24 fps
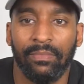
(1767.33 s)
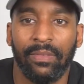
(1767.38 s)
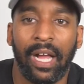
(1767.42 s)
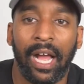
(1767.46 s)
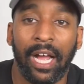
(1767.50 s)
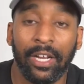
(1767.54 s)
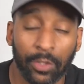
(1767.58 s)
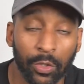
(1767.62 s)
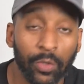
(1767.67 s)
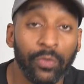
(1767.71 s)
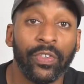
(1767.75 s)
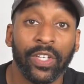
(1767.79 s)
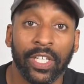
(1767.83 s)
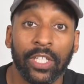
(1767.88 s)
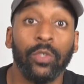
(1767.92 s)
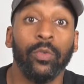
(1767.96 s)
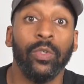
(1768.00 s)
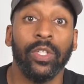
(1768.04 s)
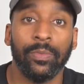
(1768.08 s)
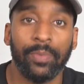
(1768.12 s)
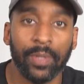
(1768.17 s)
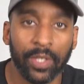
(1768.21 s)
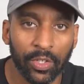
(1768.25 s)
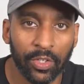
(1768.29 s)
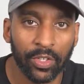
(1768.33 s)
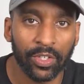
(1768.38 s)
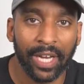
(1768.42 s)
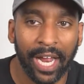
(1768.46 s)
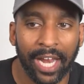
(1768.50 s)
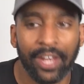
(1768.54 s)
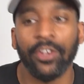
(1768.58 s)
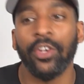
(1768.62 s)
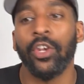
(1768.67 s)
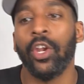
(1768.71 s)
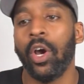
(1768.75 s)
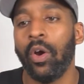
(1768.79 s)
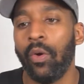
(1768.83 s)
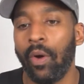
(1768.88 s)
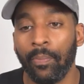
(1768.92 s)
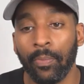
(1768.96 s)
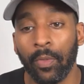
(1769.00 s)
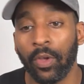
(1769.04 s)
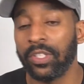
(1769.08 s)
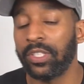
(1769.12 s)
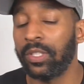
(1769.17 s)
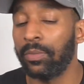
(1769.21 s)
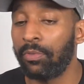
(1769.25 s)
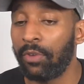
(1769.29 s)
I do think he's always been good. And no, I'm
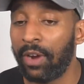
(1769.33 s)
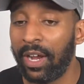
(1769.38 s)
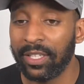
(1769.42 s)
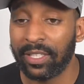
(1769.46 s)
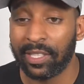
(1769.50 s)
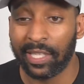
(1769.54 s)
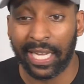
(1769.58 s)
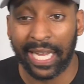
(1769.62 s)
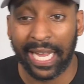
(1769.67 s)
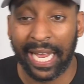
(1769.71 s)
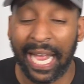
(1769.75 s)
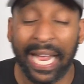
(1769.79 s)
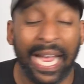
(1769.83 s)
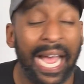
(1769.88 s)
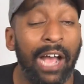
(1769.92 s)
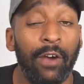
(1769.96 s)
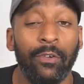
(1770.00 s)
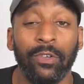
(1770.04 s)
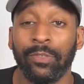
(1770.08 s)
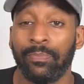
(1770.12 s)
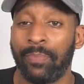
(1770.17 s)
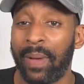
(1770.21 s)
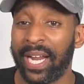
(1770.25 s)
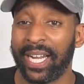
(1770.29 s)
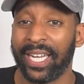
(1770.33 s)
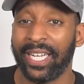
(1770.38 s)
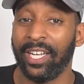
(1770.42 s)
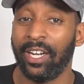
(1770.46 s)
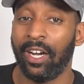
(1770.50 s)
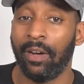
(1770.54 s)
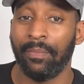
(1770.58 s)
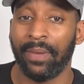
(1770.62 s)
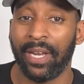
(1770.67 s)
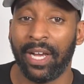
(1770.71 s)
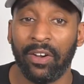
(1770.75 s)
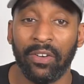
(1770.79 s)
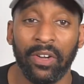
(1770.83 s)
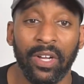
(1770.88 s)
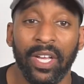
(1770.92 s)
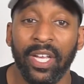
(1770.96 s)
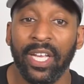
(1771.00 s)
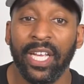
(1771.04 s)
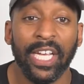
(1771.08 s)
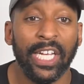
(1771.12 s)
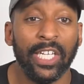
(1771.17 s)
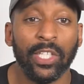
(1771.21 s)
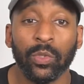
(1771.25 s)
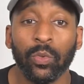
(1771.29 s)
not surprised at how he's banging it up now.
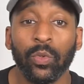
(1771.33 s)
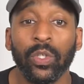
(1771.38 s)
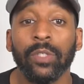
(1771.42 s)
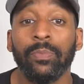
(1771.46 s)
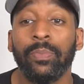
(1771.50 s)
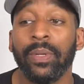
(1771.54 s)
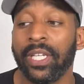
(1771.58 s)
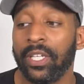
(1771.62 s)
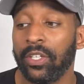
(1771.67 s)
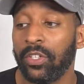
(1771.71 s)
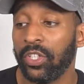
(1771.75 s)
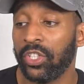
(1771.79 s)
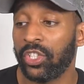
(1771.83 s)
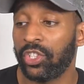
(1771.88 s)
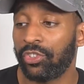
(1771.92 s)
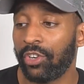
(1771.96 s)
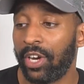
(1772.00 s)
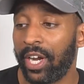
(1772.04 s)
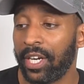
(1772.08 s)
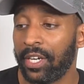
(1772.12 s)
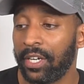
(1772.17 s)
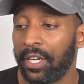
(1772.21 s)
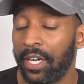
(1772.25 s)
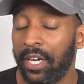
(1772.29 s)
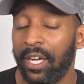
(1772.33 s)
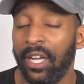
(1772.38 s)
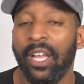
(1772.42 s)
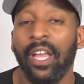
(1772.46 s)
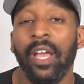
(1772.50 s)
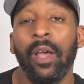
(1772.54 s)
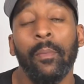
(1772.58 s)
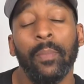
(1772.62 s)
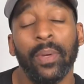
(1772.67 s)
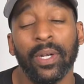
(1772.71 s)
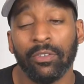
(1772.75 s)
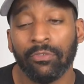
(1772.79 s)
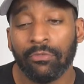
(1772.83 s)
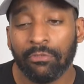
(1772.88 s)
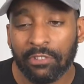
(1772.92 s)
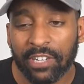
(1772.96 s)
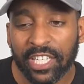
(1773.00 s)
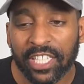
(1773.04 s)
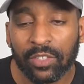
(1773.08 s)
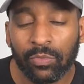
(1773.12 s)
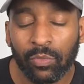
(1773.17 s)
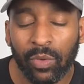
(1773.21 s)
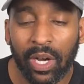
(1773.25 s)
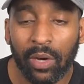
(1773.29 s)
He's always been a good striker. But the
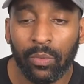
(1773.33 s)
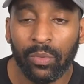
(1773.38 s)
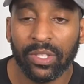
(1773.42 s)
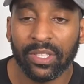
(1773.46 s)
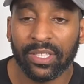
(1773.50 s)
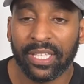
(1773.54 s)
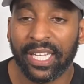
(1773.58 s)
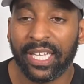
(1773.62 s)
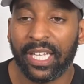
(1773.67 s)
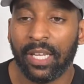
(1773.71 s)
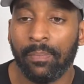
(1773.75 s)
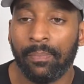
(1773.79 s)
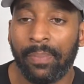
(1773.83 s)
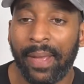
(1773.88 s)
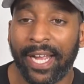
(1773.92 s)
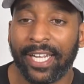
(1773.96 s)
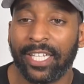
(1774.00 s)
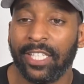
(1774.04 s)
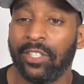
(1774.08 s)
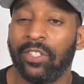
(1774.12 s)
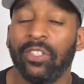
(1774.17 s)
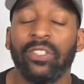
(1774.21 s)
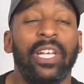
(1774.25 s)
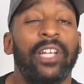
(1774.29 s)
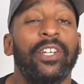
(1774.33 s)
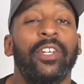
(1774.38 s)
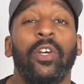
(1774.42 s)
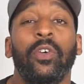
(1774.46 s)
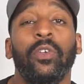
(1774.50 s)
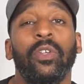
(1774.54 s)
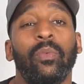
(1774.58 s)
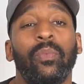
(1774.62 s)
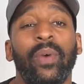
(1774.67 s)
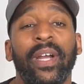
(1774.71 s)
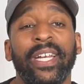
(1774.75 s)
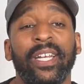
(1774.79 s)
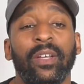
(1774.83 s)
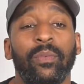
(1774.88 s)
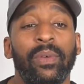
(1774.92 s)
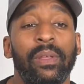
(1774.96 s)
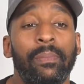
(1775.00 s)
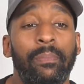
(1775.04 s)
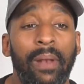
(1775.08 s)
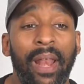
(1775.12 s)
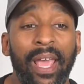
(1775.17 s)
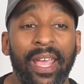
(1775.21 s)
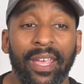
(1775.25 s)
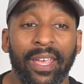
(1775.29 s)
reason why I wouldn't take him back is because I know the way that we
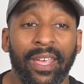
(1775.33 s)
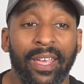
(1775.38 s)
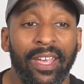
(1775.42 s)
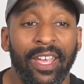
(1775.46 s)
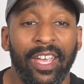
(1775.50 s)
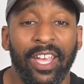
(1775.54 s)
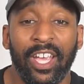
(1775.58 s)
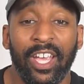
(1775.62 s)
play.